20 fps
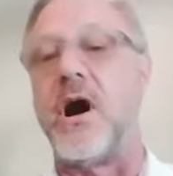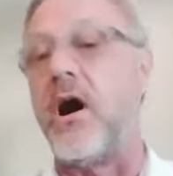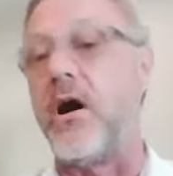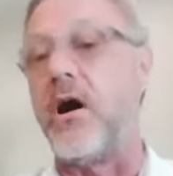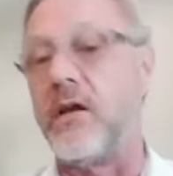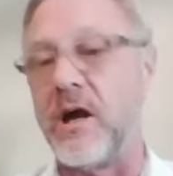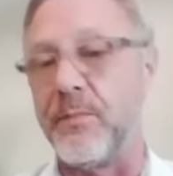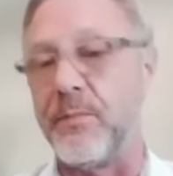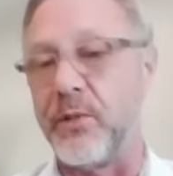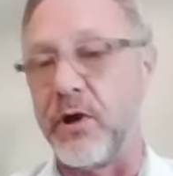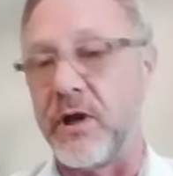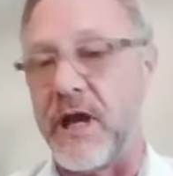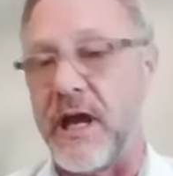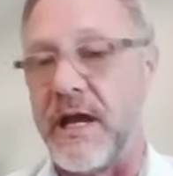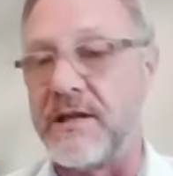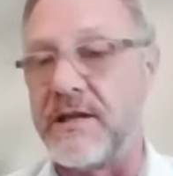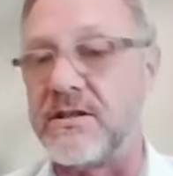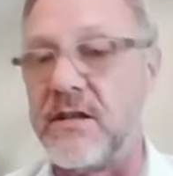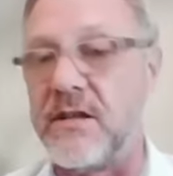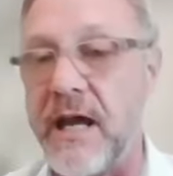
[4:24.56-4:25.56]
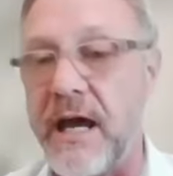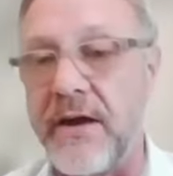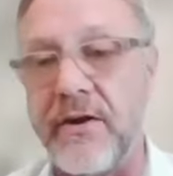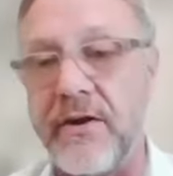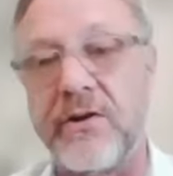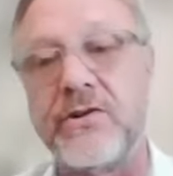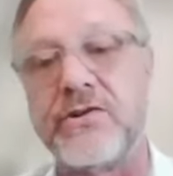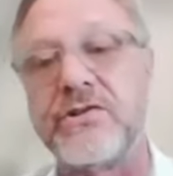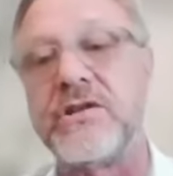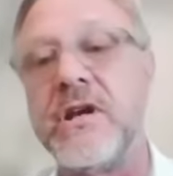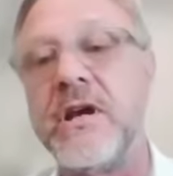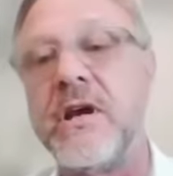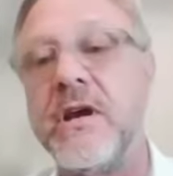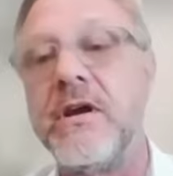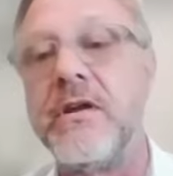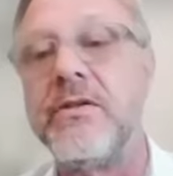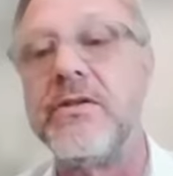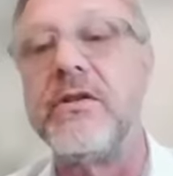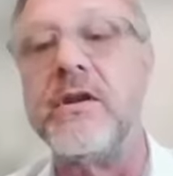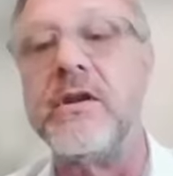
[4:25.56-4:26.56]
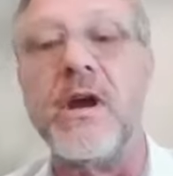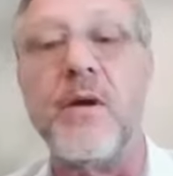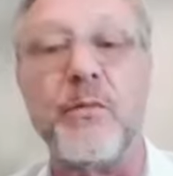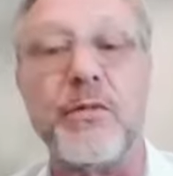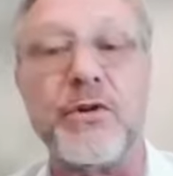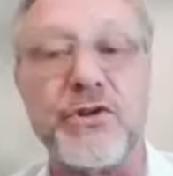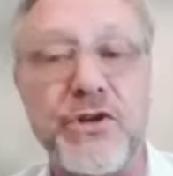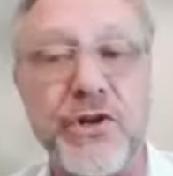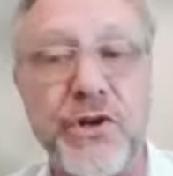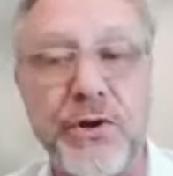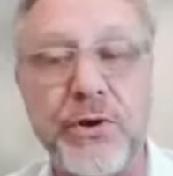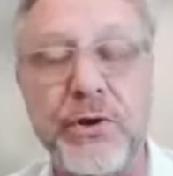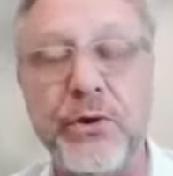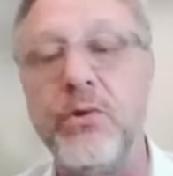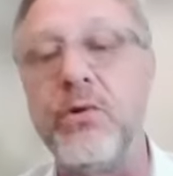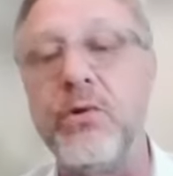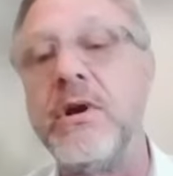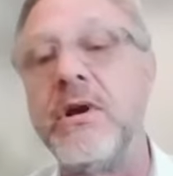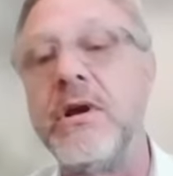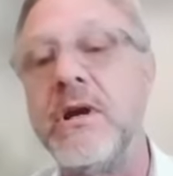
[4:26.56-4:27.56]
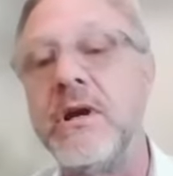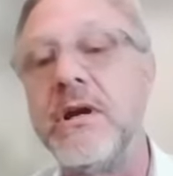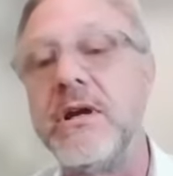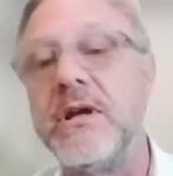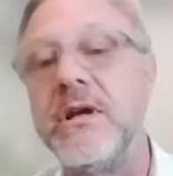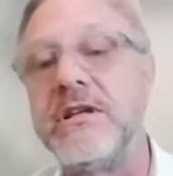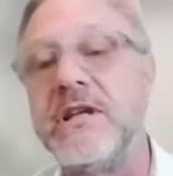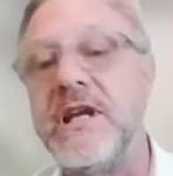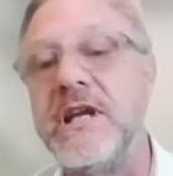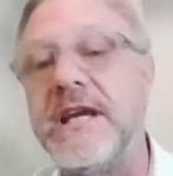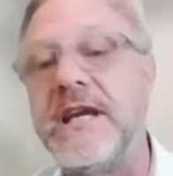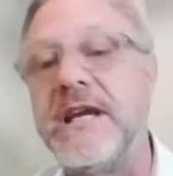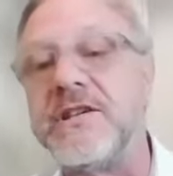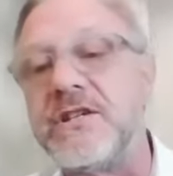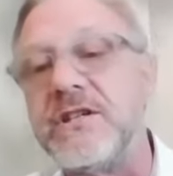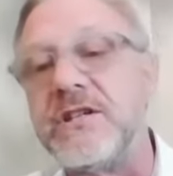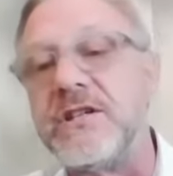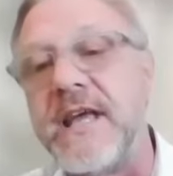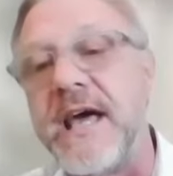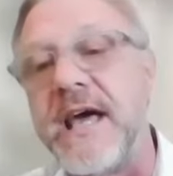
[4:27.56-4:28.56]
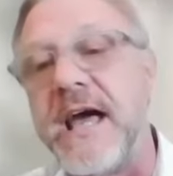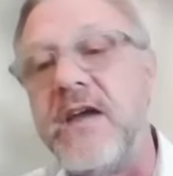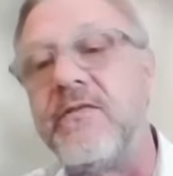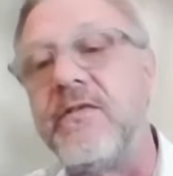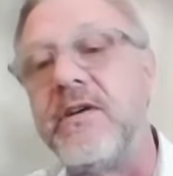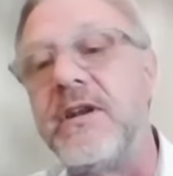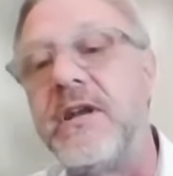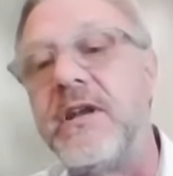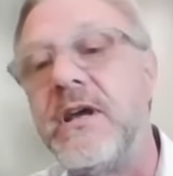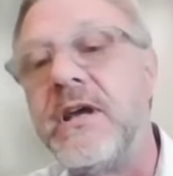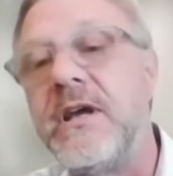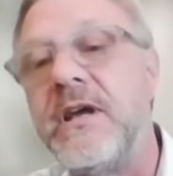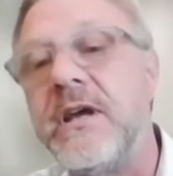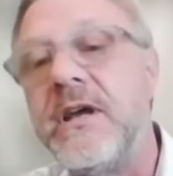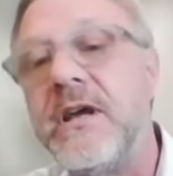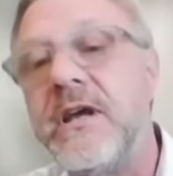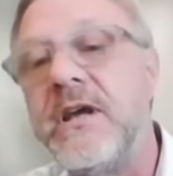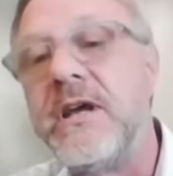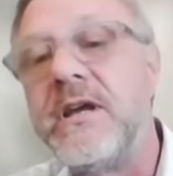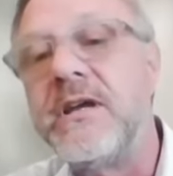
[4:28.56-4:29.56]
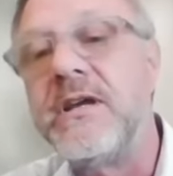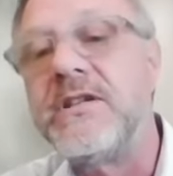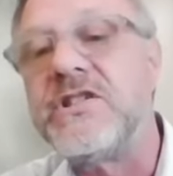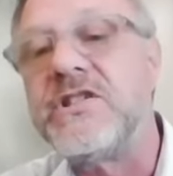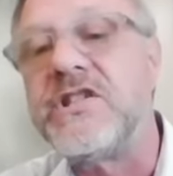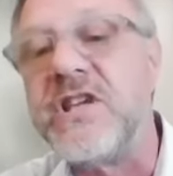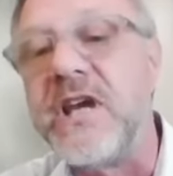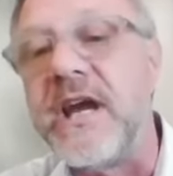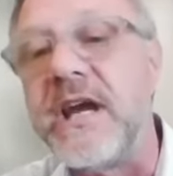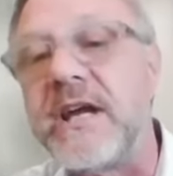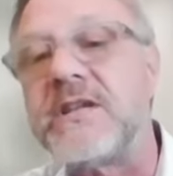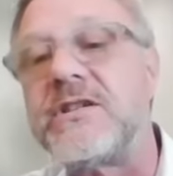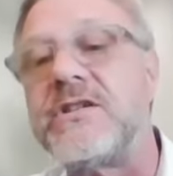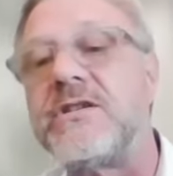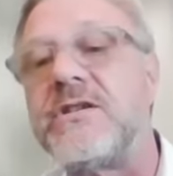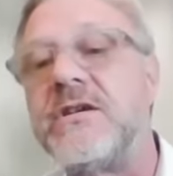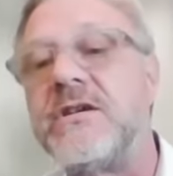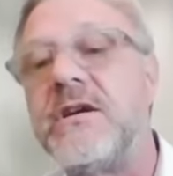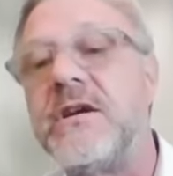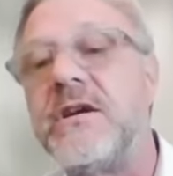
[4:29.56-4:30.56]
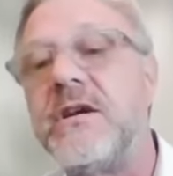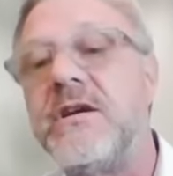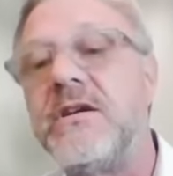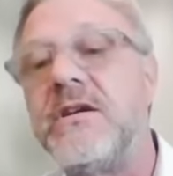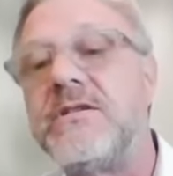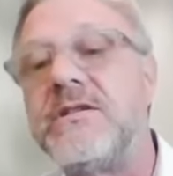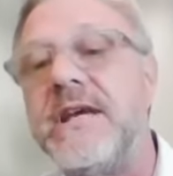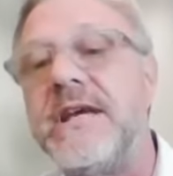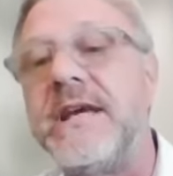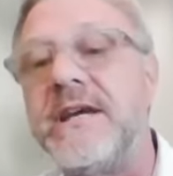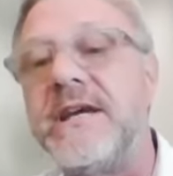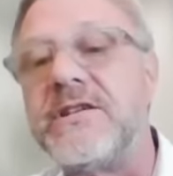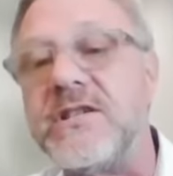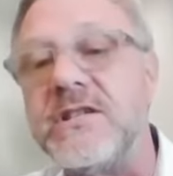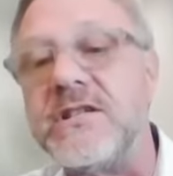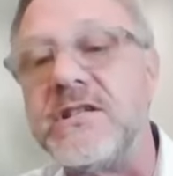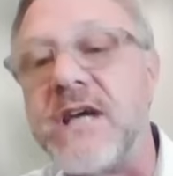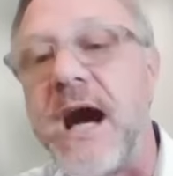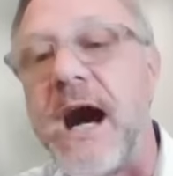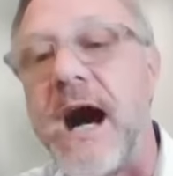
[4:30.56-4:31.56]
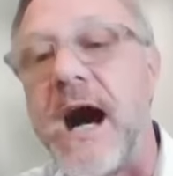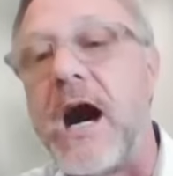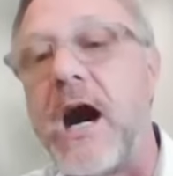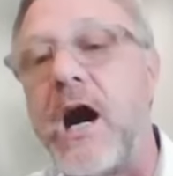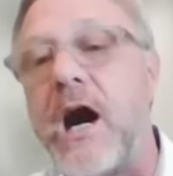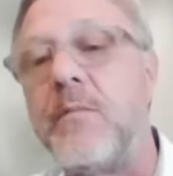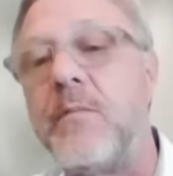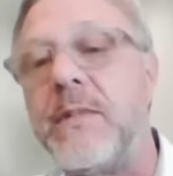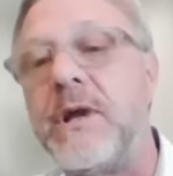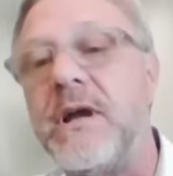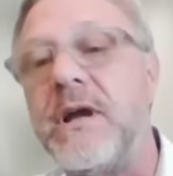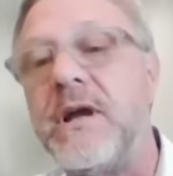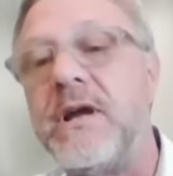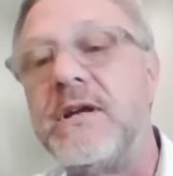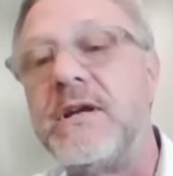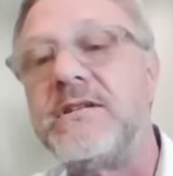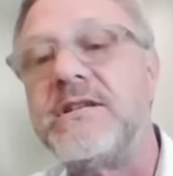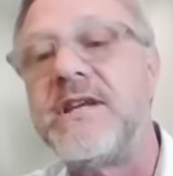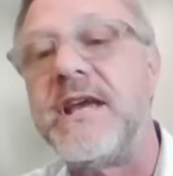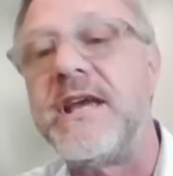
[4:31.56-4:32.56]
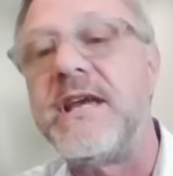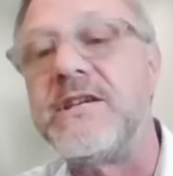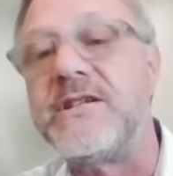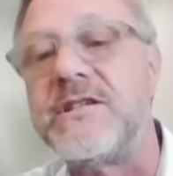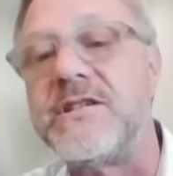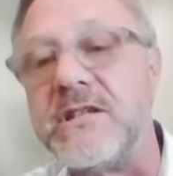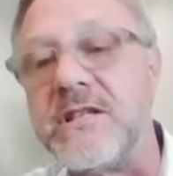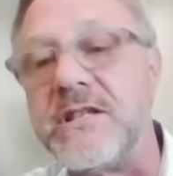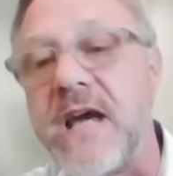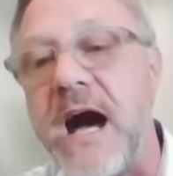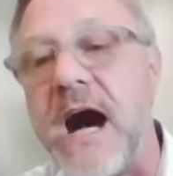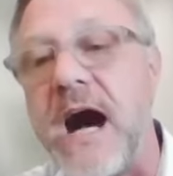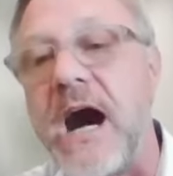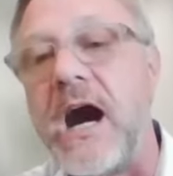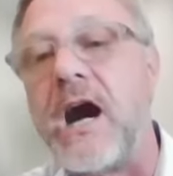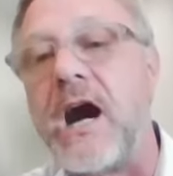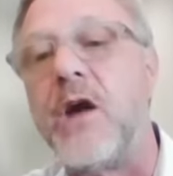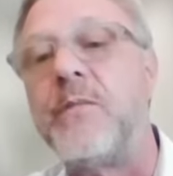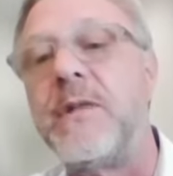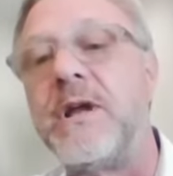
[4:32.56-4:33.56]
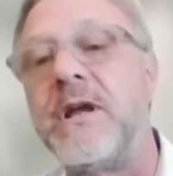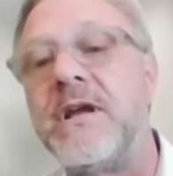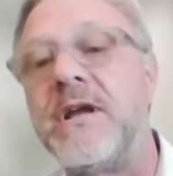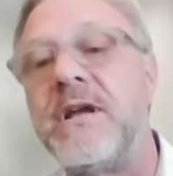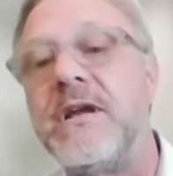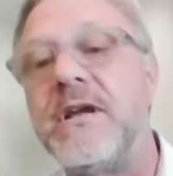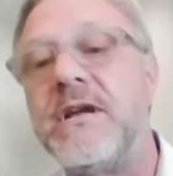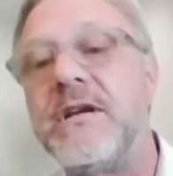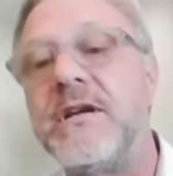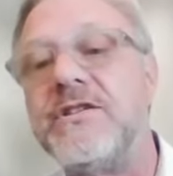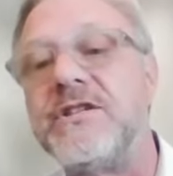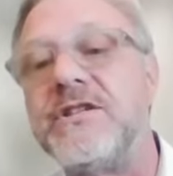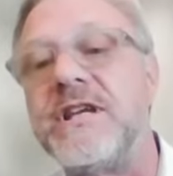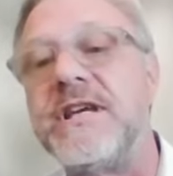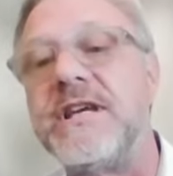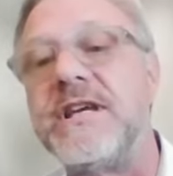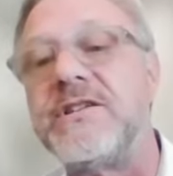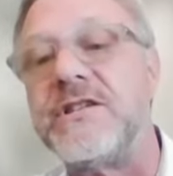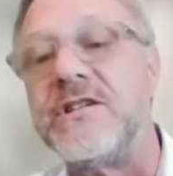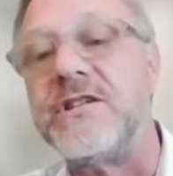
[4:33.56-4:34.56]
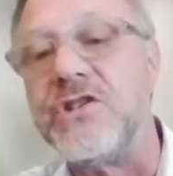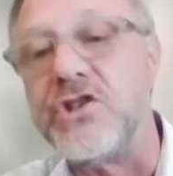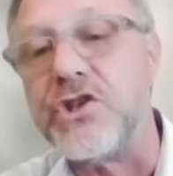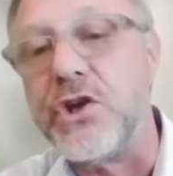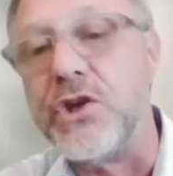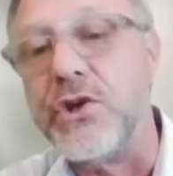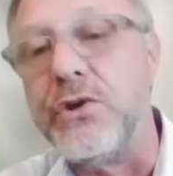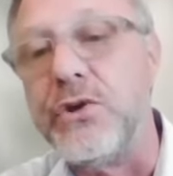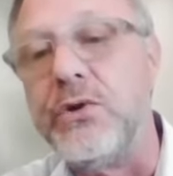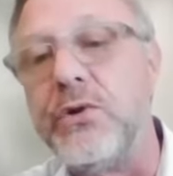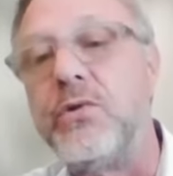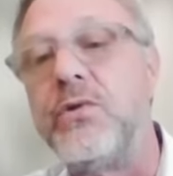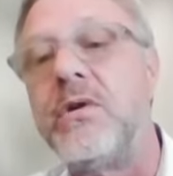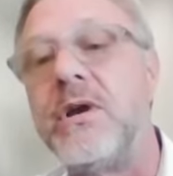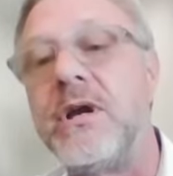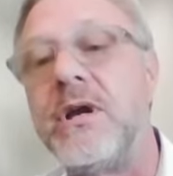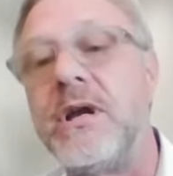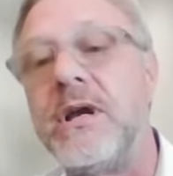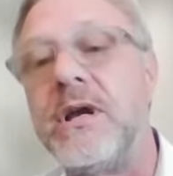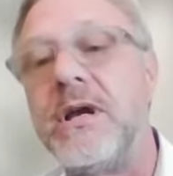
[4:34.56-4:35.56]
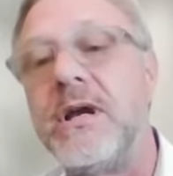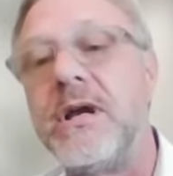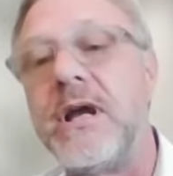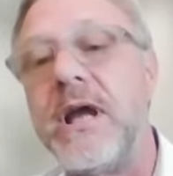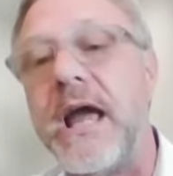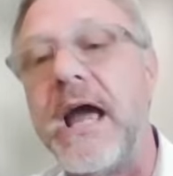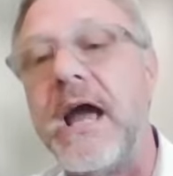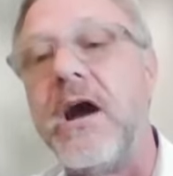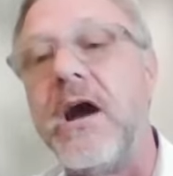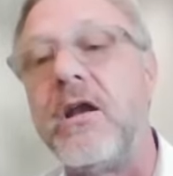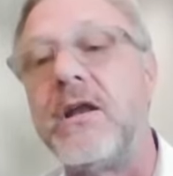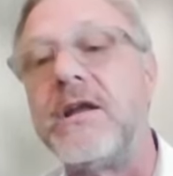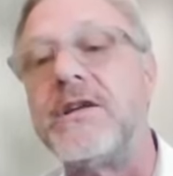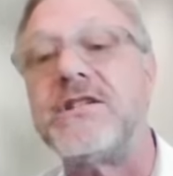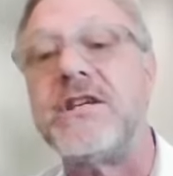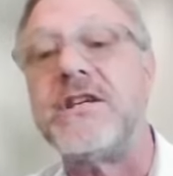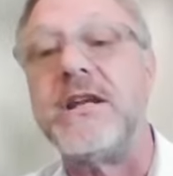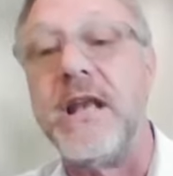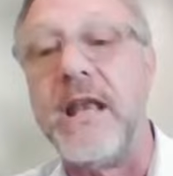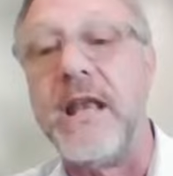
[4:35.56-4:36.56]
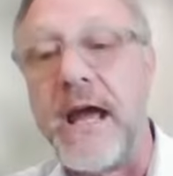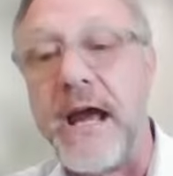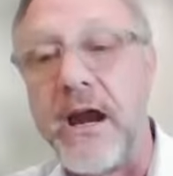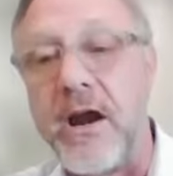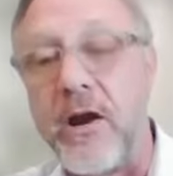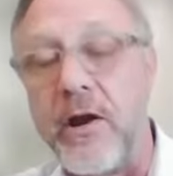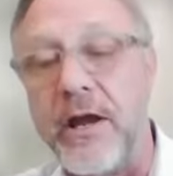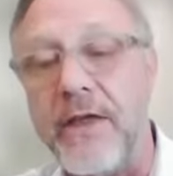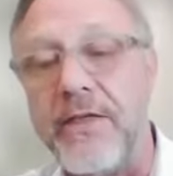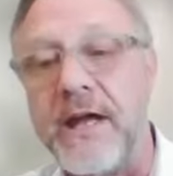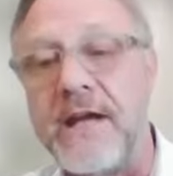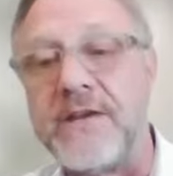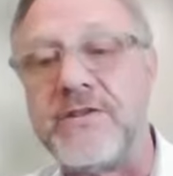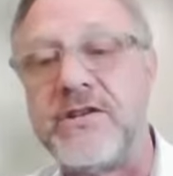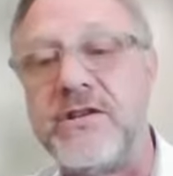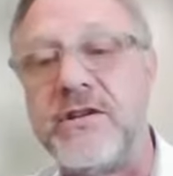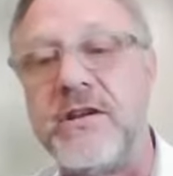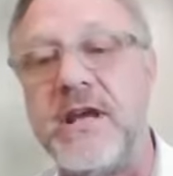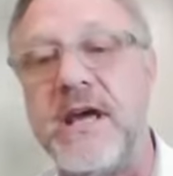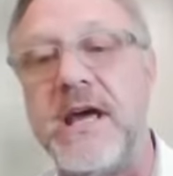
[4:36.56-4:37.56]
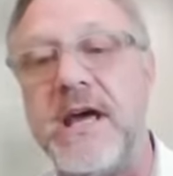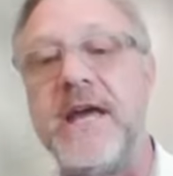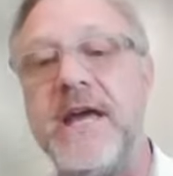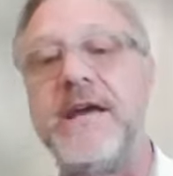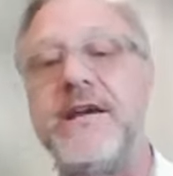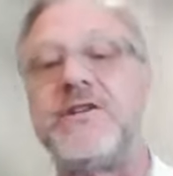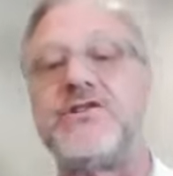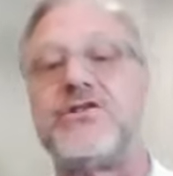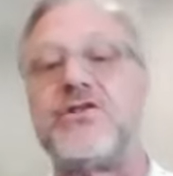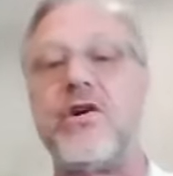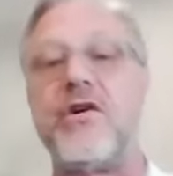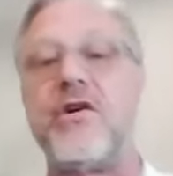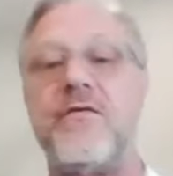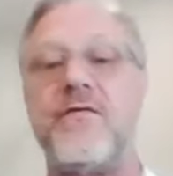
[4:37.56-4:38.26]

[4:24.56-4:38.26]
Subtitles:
all uppercase letters, the number 2, D as in David, 6, T as in Tom, T as in Tom, Z as in Zoo, L is in Larry. That's today's